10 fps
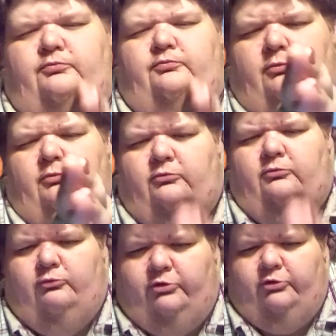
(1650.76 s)
what is
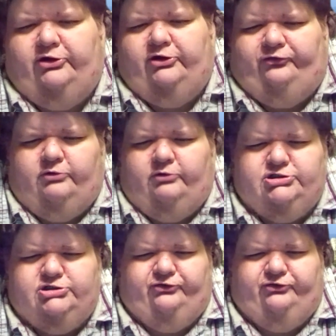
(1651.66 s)
the Russian Civil
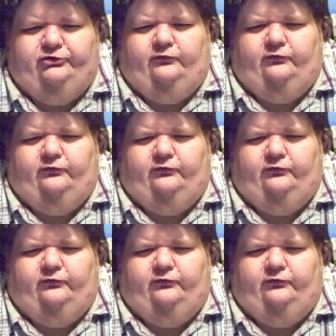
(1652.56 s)
War?